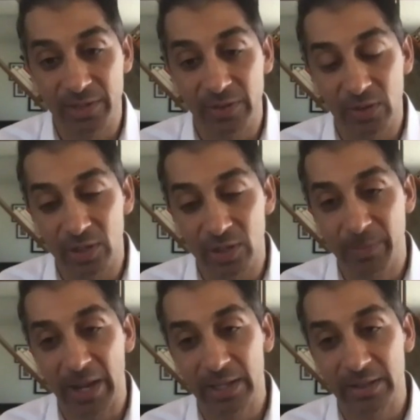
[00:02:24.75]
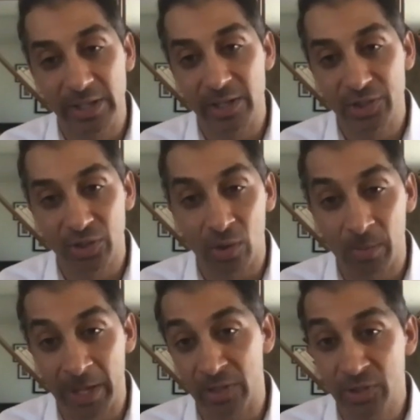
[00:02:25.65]
If you look back at the initial
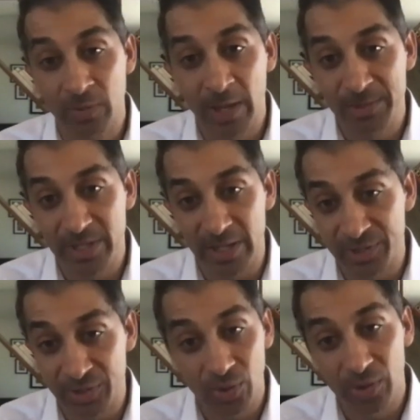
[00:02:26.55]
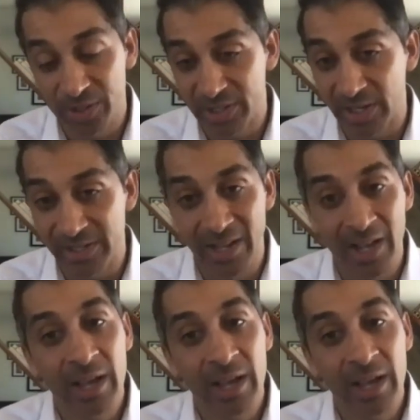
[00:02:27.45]
omalizumab studies, the Zoller studies,